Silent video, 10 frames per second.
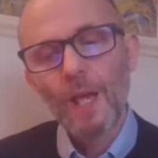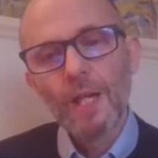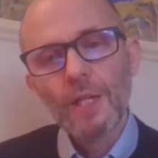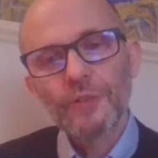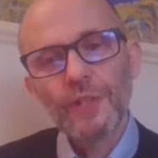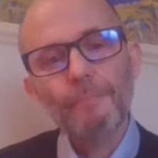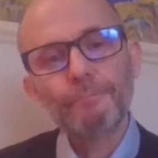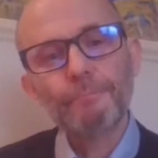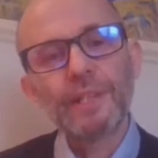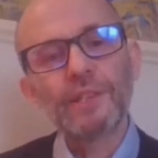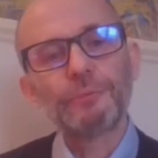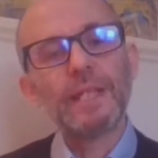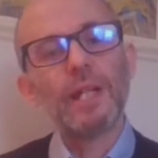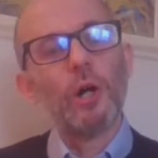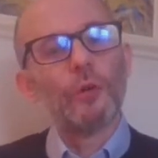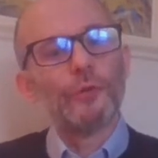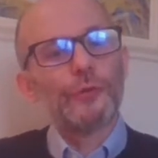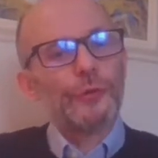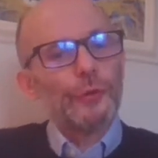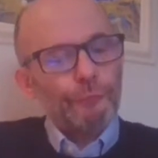So that brings me on
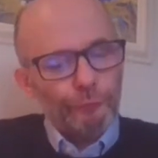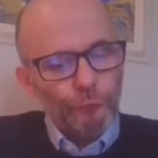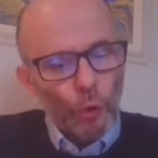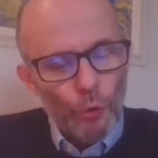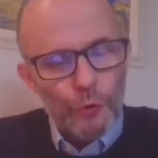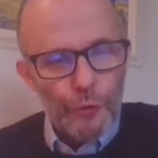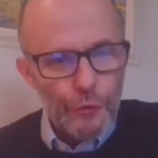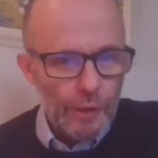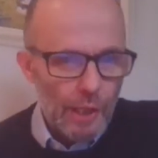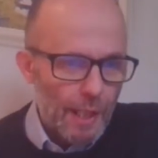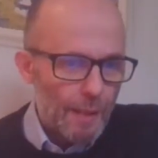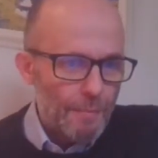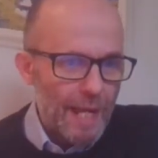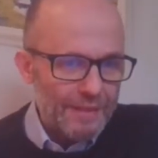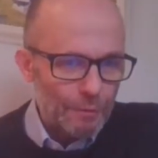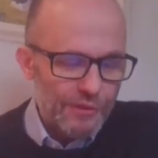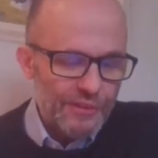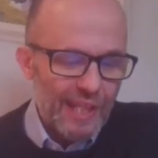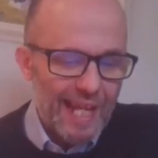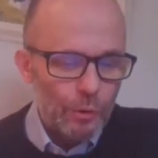to the fourth heading, which
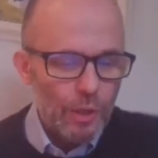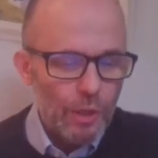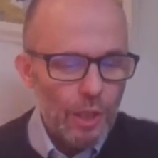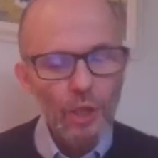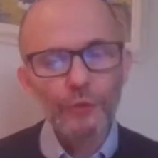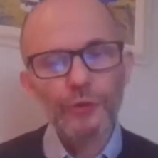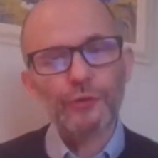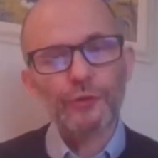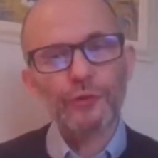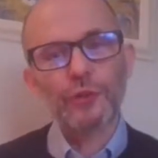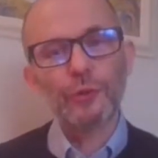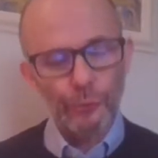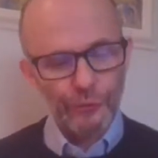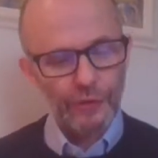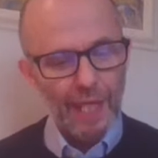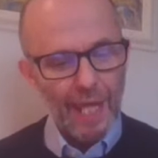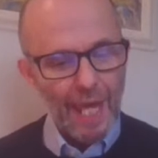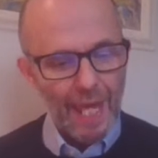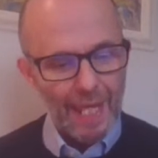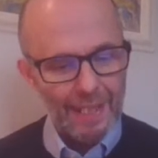is how to choose
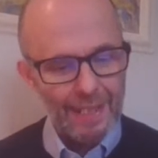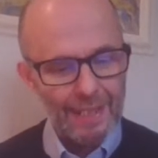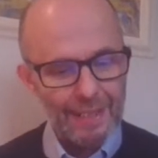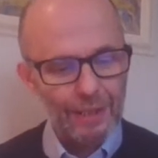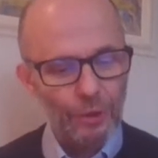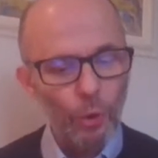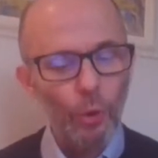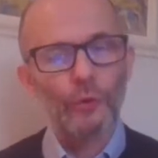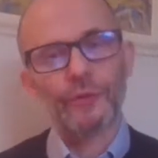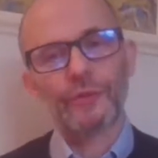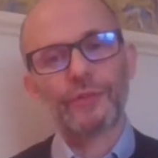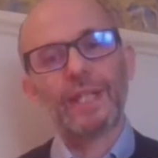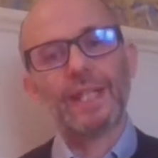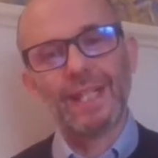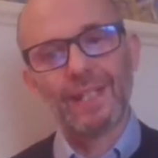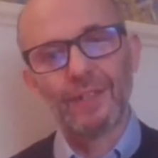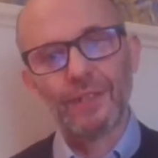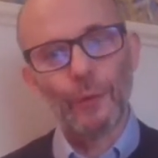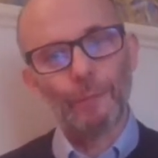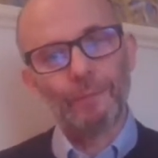a course in
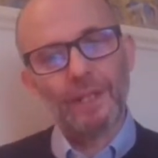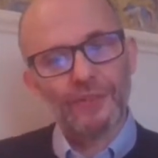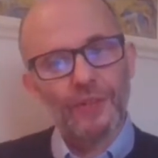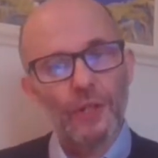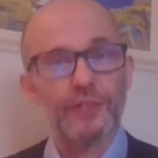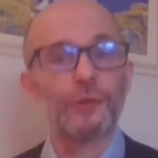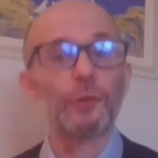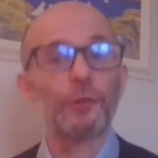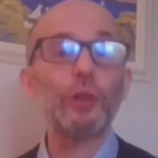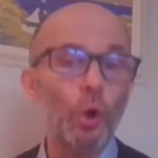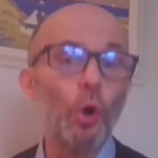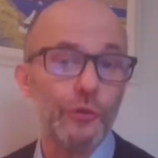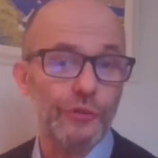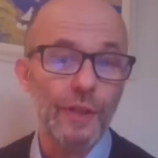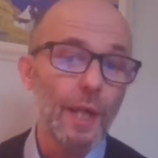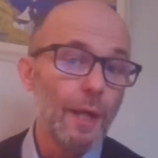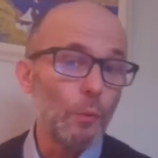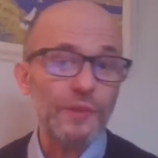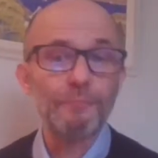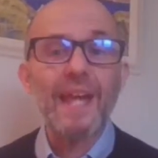European studies, or a course
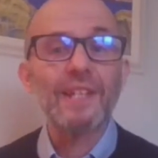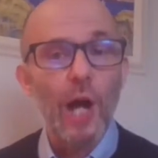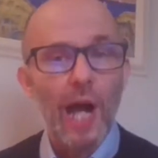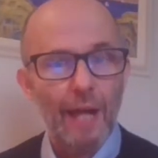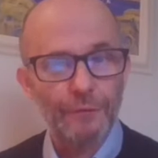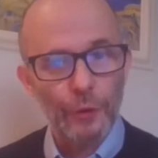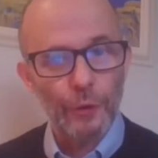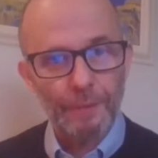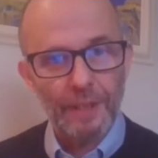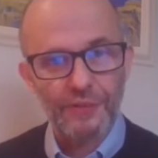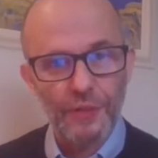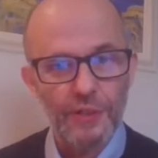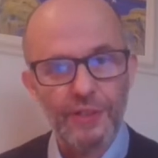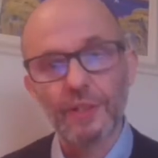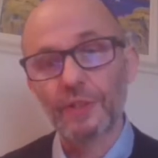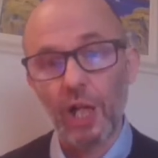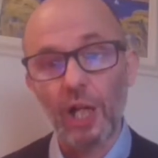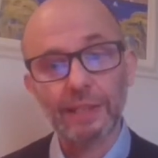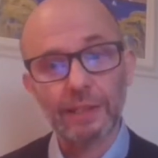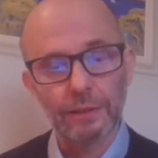which may not have European studies in the
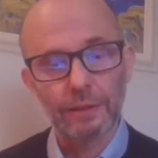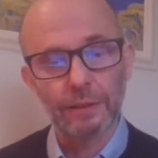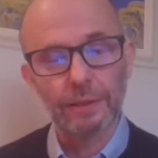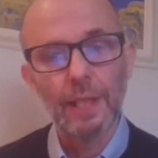title,